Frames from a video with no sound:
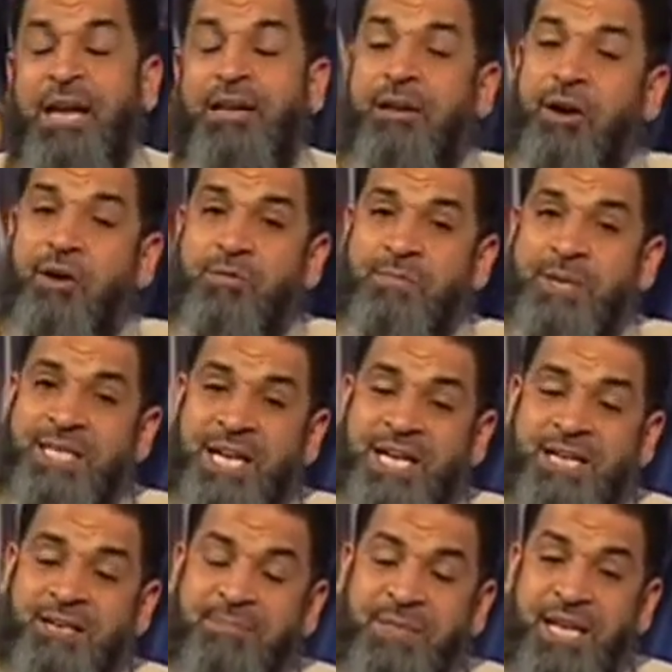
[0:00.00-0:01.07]
Allahumma
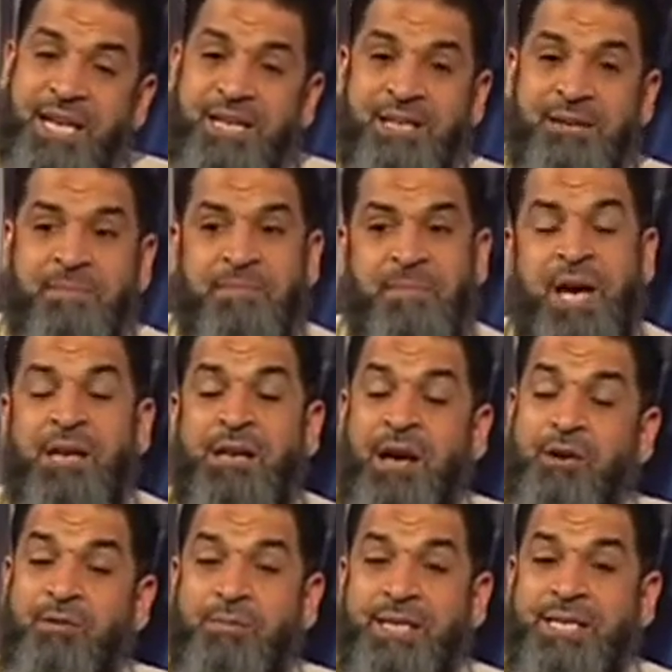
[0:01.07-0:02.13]
sallim sallim.
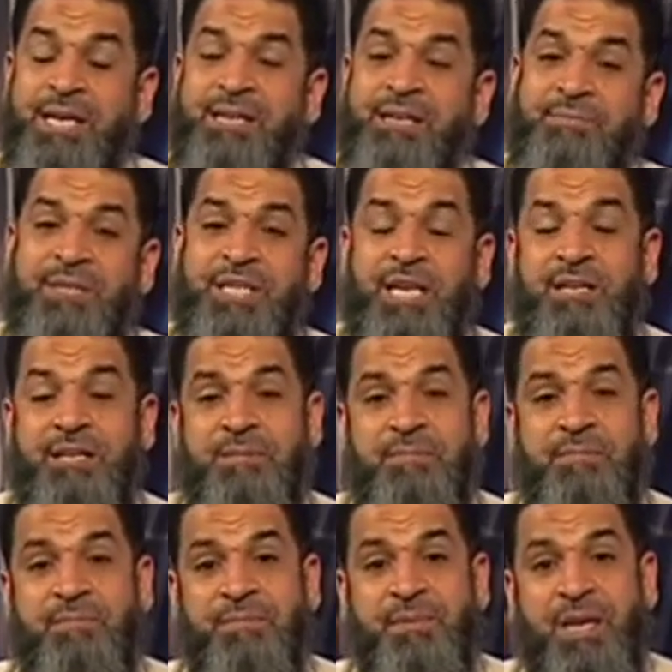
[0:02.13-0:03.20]
Allahumma sallim
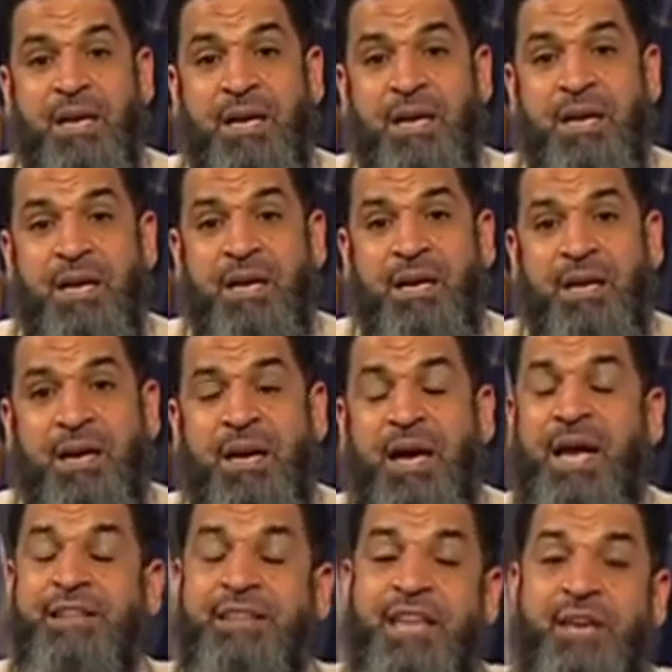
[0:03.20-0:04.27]
sallim.
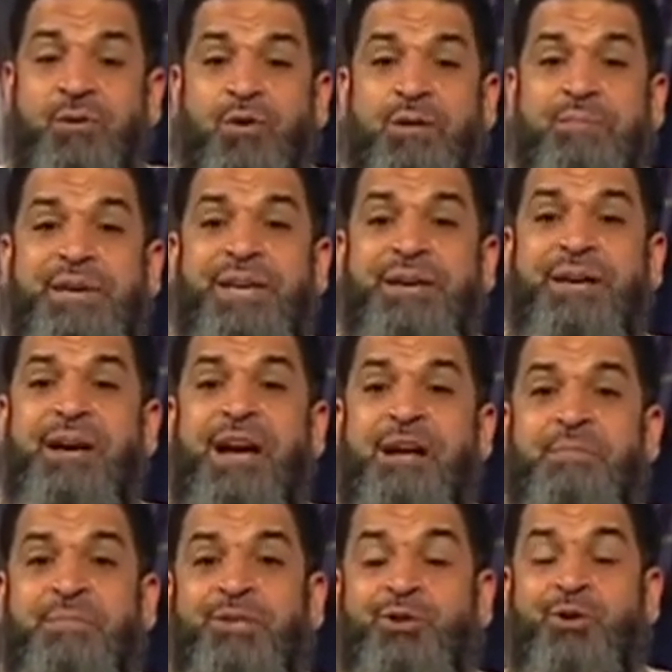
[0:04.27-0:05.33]
And they will
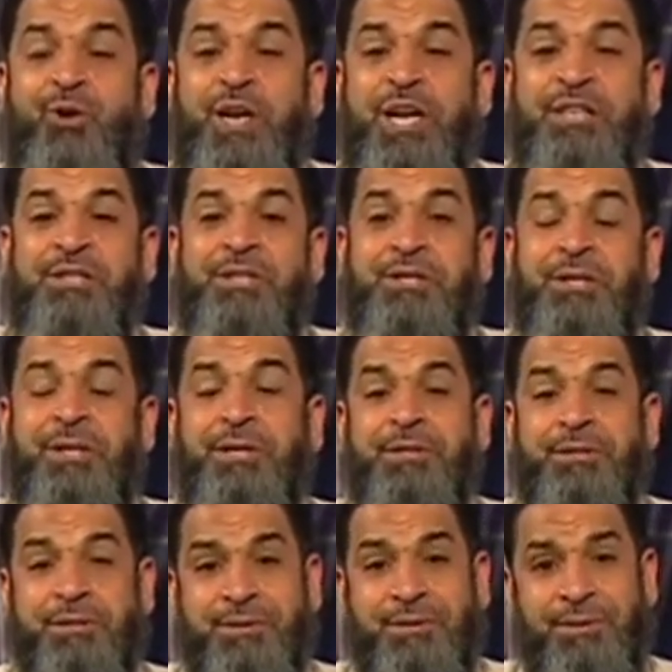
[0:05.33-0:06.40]
become so
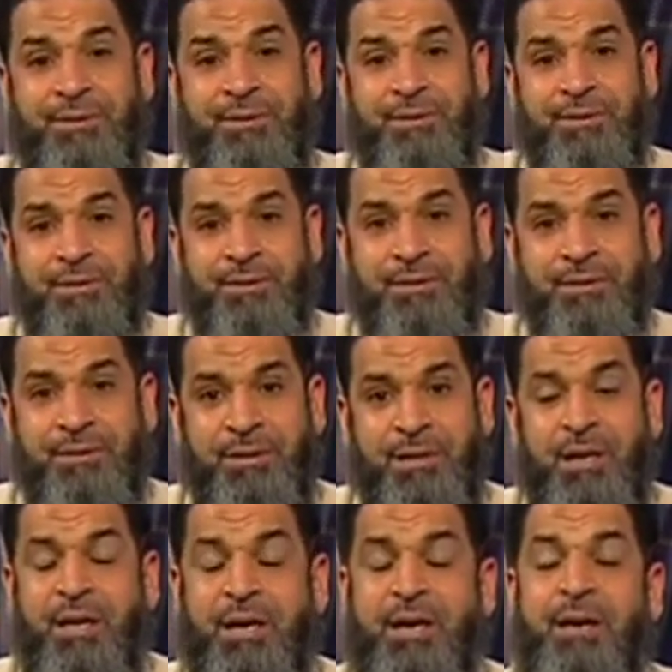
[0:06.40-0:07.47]
concerned
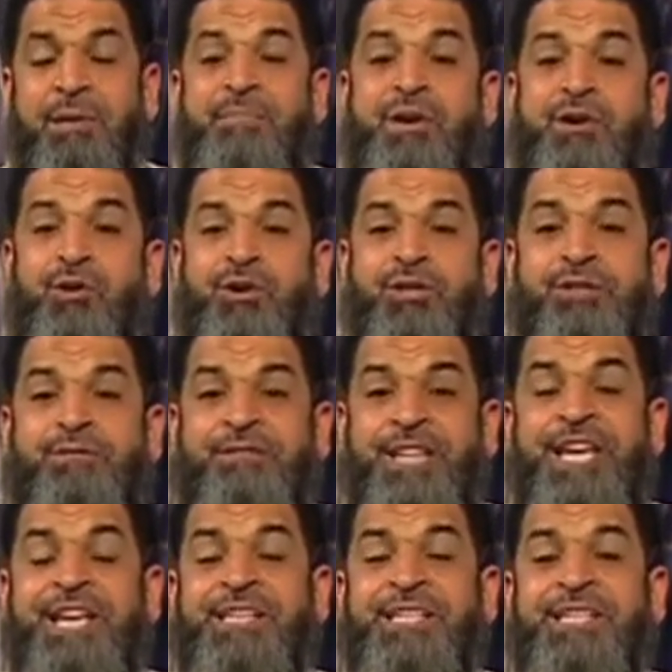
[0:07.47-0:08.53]
because of
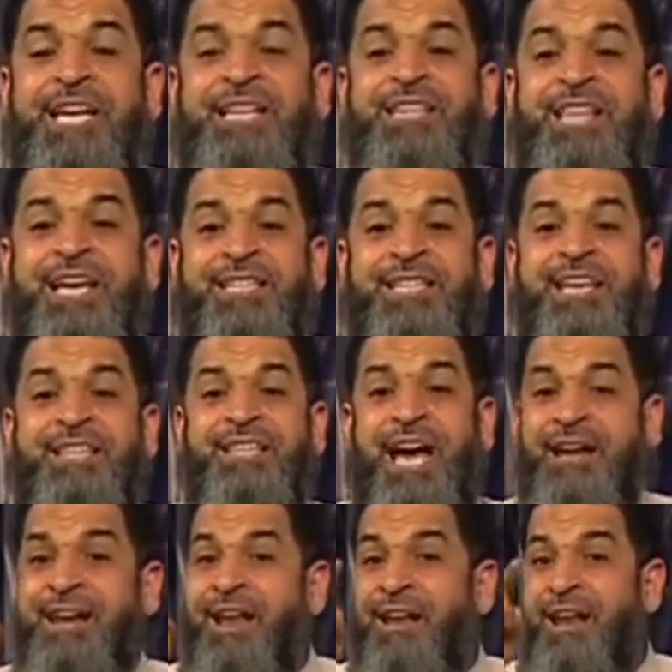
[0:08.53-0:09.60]
things that they did
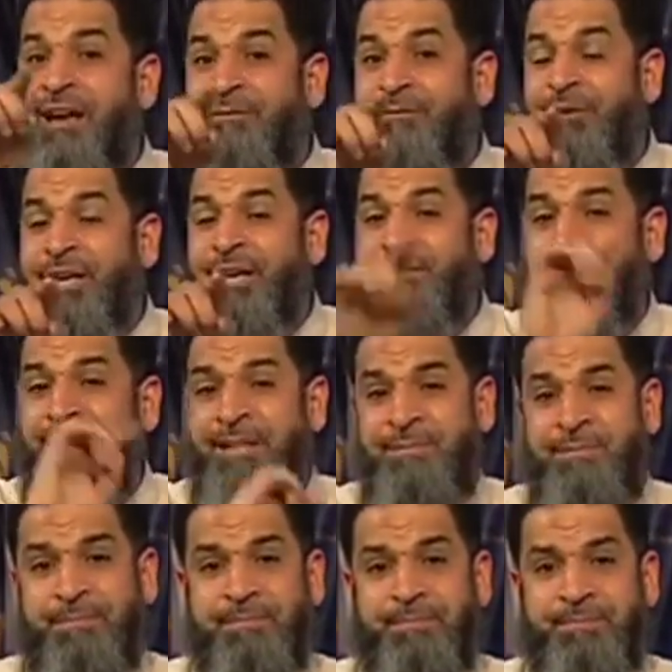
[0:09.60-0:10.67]
and Allah forgiven
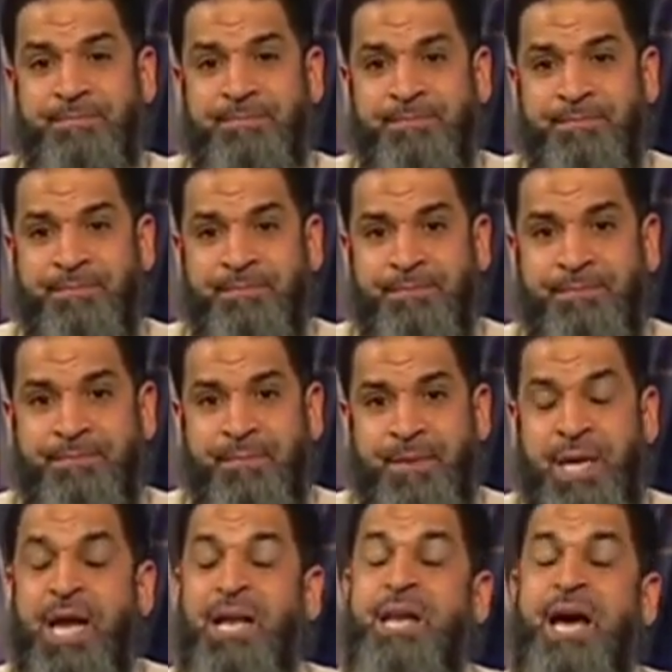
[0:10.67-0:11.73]
them.
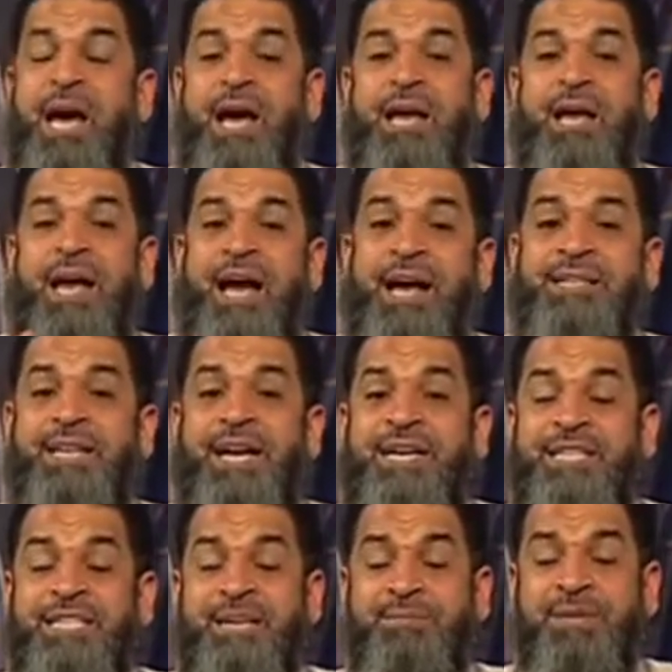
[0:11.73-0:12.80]
Allah has
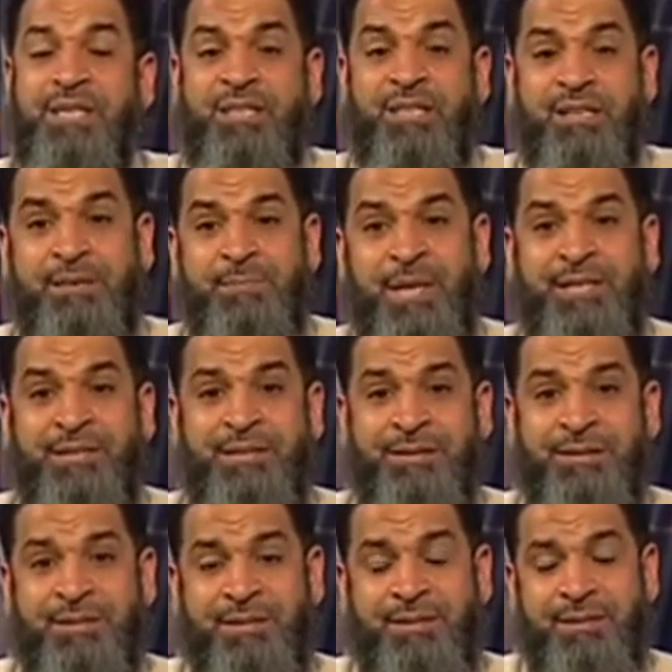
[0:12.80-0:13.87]
accepted the
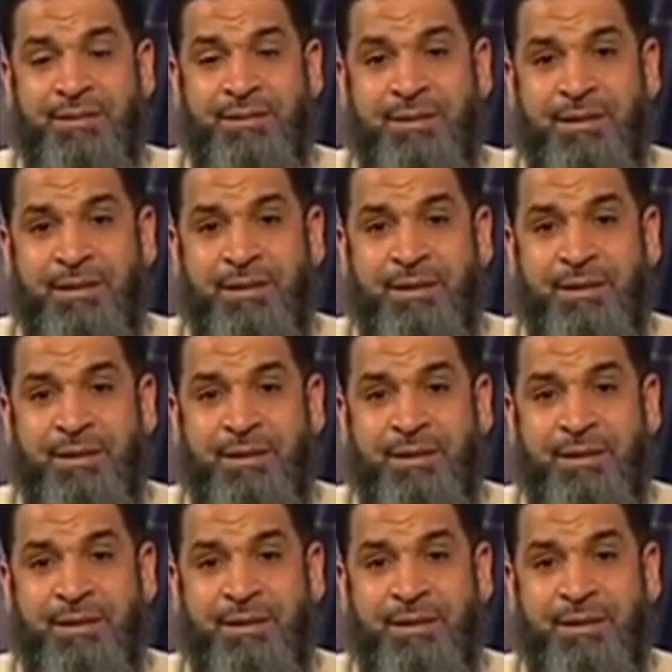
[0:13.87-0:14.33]
repentance.